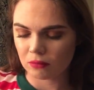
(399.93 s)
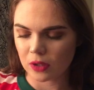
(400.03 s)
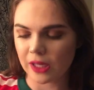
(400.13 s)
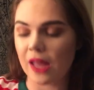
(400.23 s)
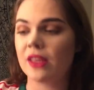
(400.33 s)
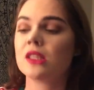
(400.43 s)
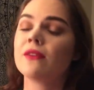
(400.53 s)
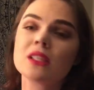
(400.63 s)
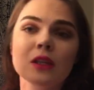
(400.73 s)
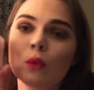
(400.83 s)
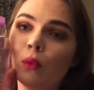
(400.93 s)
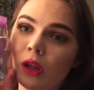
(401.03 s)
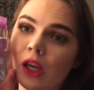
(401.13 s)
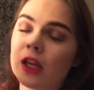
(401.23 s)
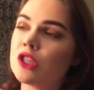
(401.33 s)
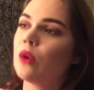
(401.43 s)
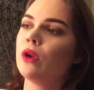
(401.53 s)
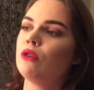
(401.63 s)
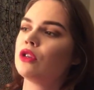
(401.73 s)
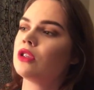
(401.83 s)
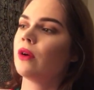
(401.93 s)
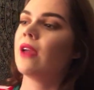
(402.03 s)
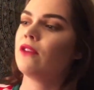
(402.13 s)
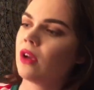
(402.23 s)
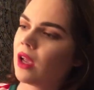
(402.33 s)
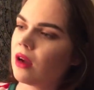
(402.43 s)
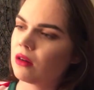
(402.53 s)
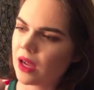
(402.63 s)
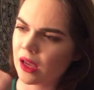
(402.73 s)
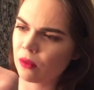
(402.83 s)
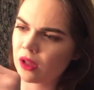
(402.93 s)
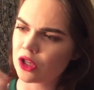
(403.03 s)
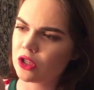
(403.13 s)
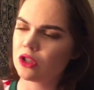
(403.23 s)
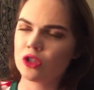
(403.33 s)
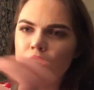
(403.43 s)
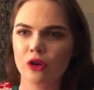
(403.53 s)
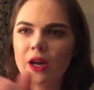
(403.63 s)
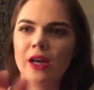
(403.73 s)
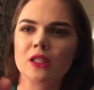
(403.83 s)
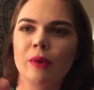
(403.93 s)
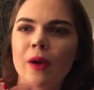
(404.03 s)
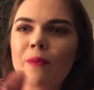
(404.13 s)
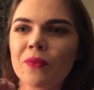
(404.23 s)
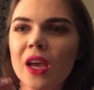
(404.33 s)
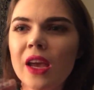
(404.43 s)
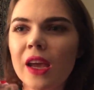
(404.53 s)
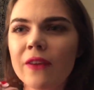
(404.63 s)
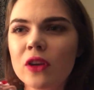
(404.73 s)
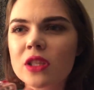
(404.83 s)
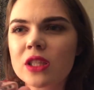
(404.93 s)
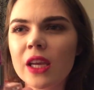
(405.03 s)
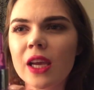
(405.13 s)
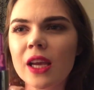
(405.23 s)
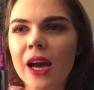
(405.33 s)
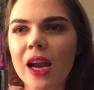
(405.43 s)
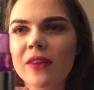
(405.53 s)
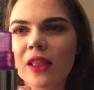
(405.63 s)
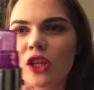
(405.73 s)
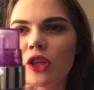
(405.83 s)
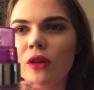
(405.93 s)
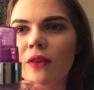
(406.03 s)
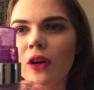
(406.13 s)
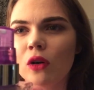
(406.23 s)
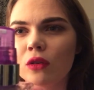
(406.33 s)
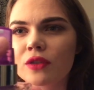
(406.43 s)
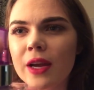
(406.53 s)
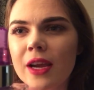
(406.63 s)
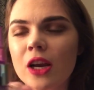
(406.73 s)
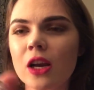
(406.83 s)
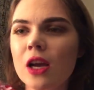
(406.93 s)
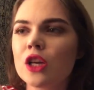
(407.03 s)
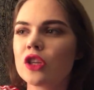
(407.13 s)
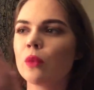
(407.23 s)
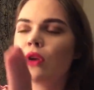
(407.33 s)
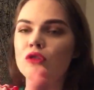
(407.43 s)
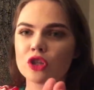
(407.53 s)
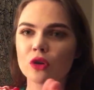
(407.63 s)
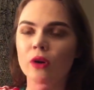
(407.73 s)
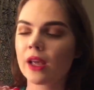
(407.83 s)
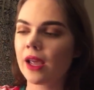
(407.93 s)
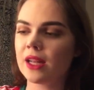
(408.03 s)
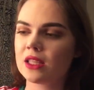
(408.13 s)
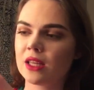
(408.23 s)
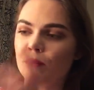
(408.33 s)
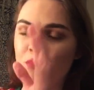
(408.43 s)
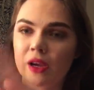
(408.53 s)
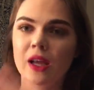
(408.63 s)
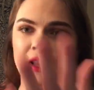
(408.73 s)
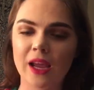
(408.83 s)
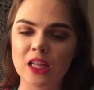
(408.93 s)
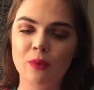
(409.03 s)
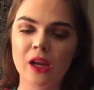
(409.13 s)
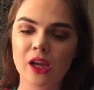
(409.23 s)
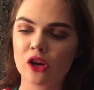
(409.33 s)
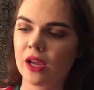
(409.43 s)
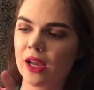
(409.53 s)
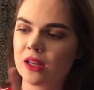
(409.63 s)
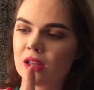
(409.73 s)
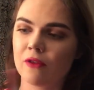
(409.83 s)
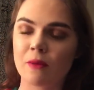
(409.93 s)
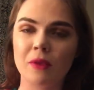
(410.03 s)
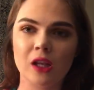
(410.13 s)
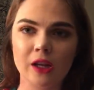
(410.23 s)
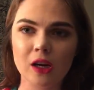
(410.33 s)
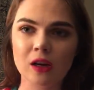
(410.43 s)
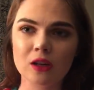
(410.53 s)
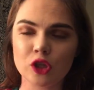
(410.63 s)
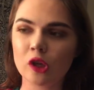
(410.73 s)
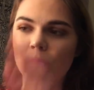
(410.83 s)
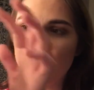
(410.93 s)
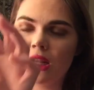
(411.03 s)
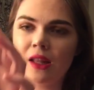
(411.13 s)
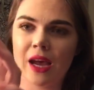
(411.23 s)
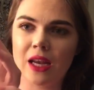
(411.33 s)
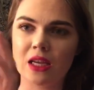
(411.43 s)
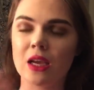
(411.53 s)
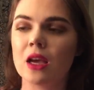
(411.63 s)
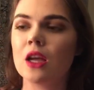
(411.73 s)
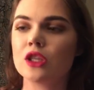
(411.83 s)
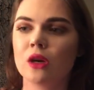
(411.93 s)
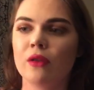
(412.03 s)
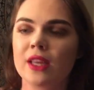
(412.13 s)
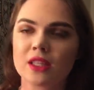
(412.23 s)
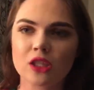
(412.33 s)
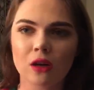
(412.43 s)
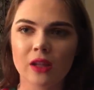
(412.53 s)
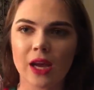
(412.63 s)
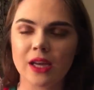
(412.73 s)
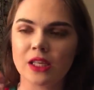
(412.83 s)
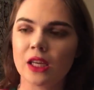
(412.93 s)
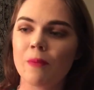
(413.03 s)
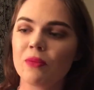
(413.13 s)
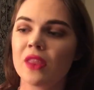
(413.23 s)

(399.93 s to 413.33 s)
Yeah, this stuff is really good. So when you, so if you can, I can't really show you guys, but if you see kind of like the two different holes right here, so when you squirt it, it's putting in your hand from the clear tube and then the ID. So this is called the ID.